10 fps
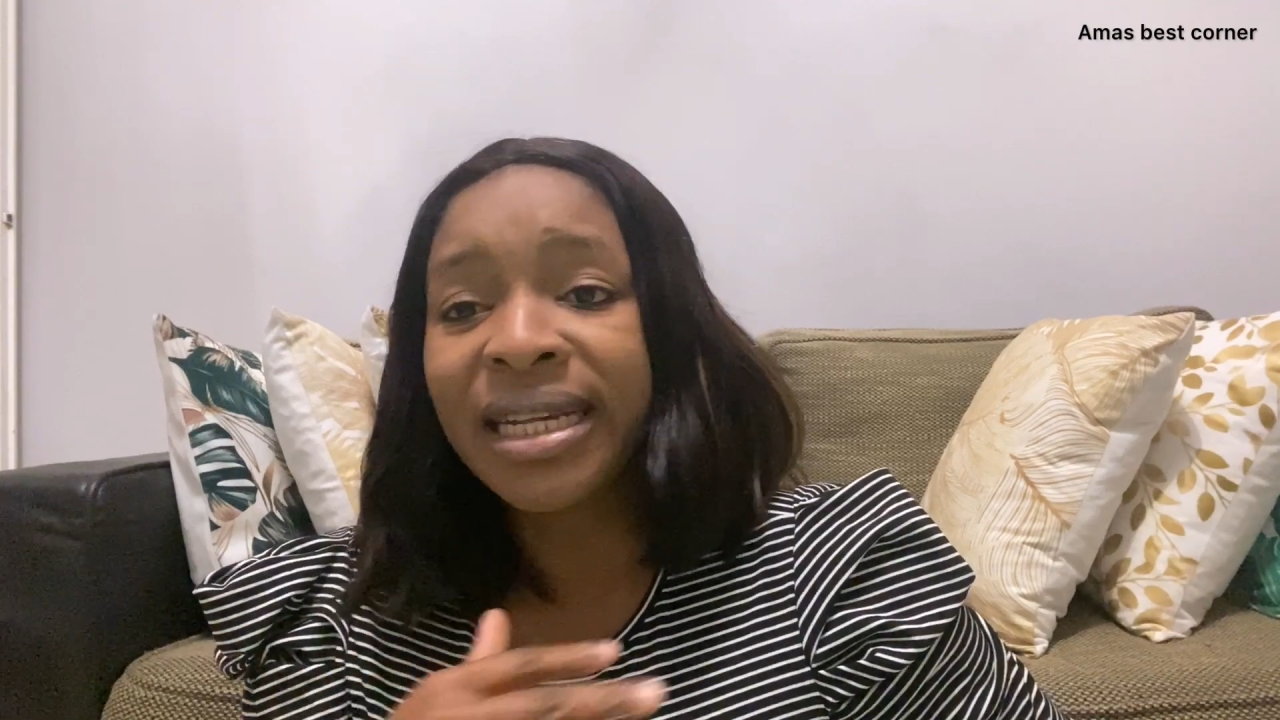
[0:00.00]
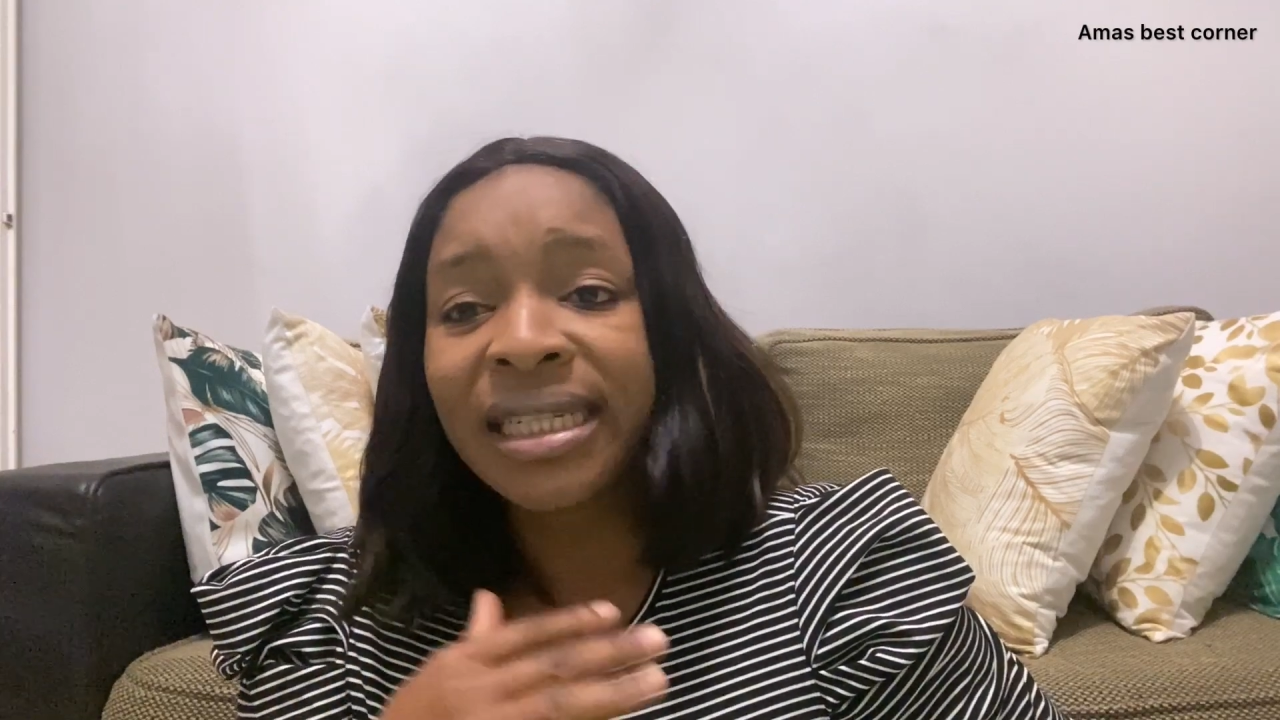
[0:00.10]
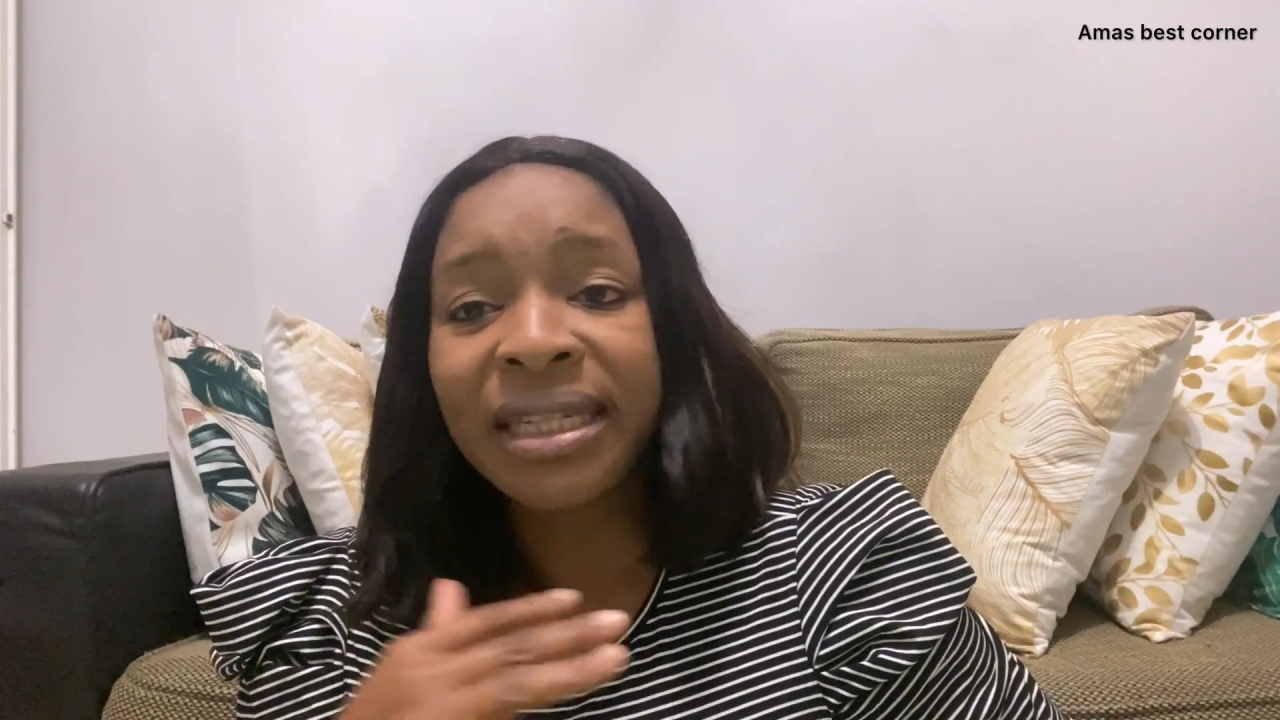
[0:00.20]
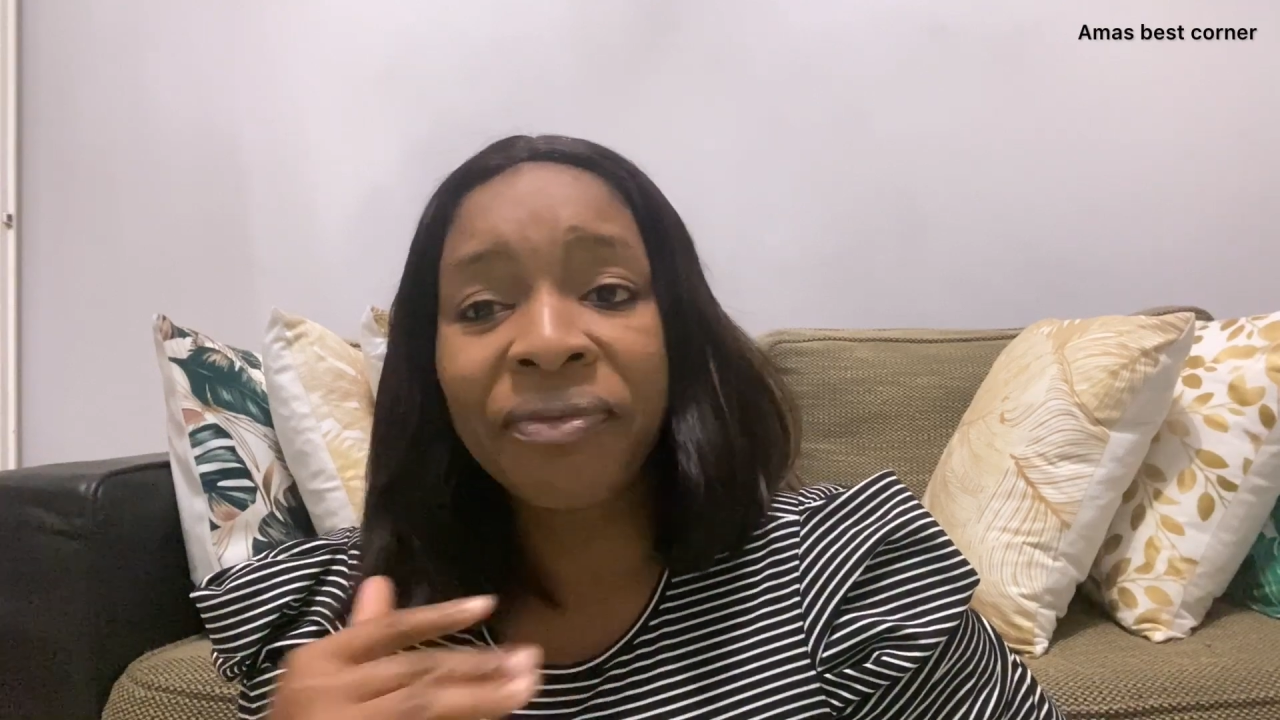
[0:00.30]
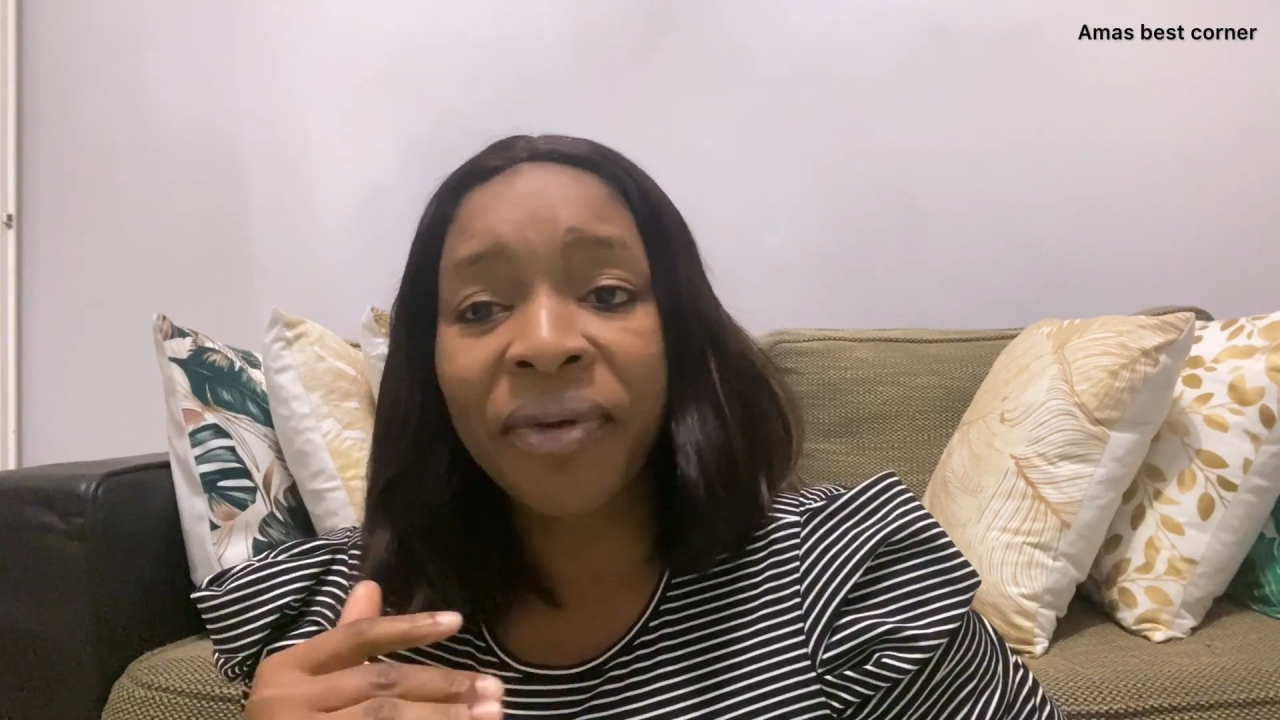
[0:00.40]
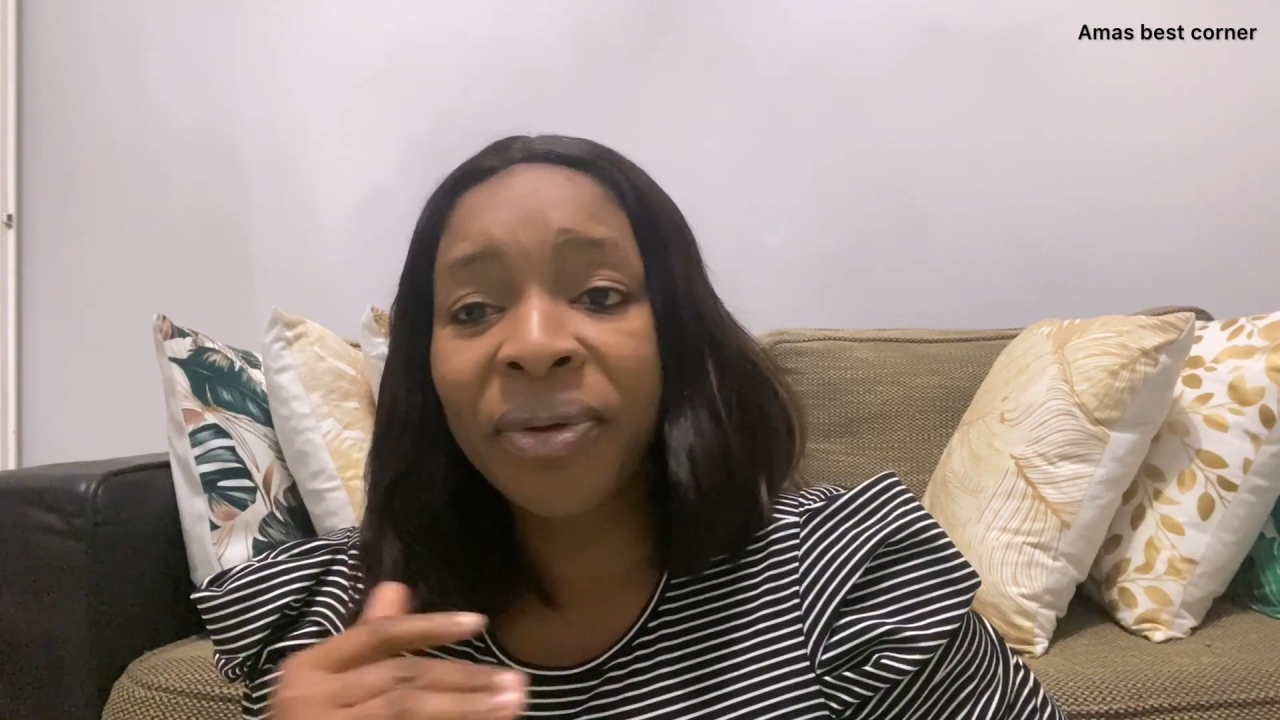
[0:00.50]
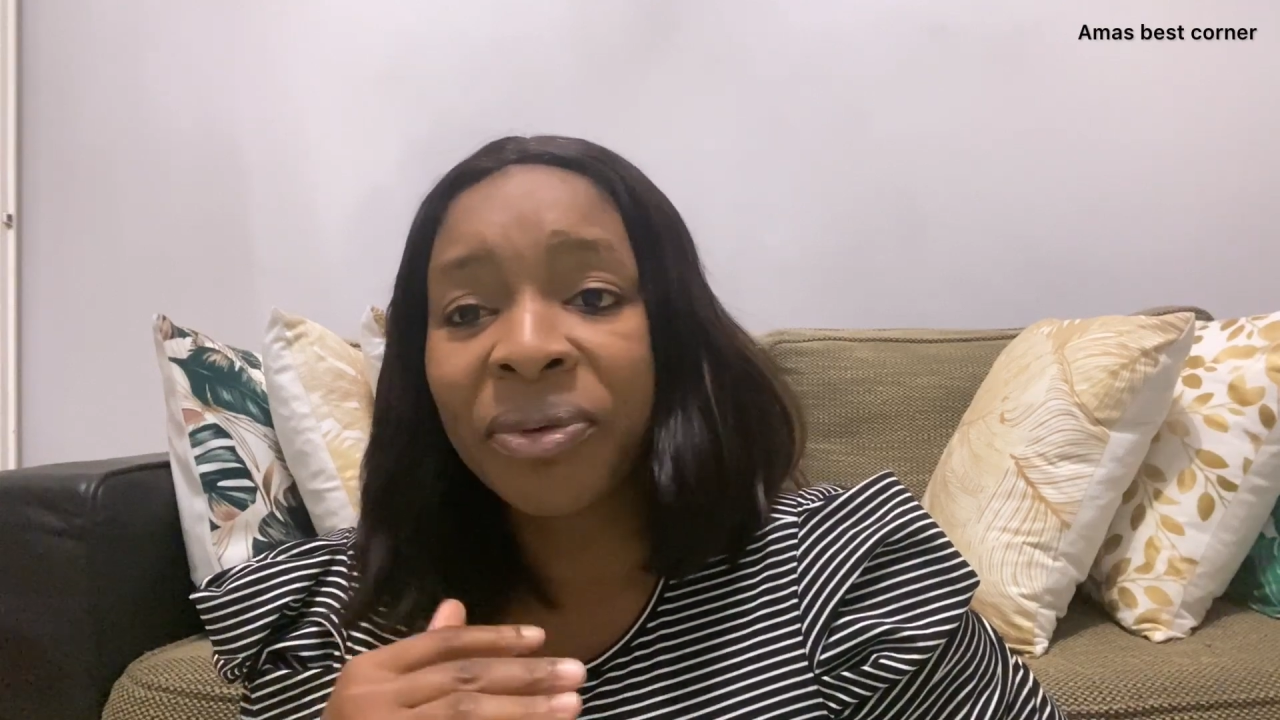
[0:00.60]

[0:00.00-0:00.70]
easy for you